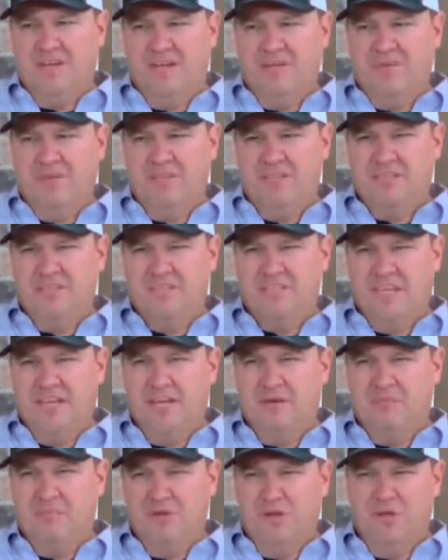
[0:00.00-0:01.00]
I mean, it's not
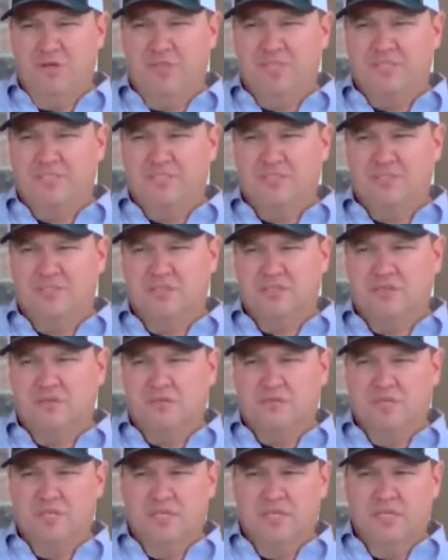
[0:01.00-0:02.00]
an employee.
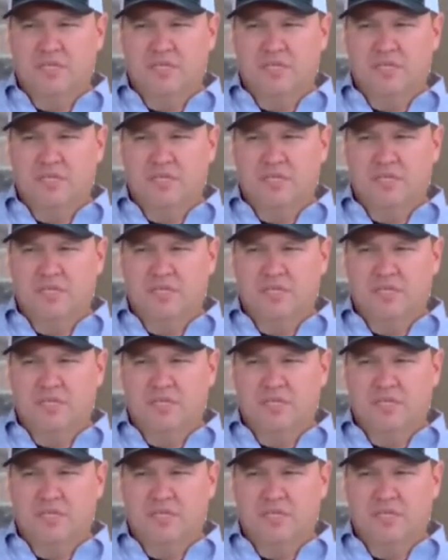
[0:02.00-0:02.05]
So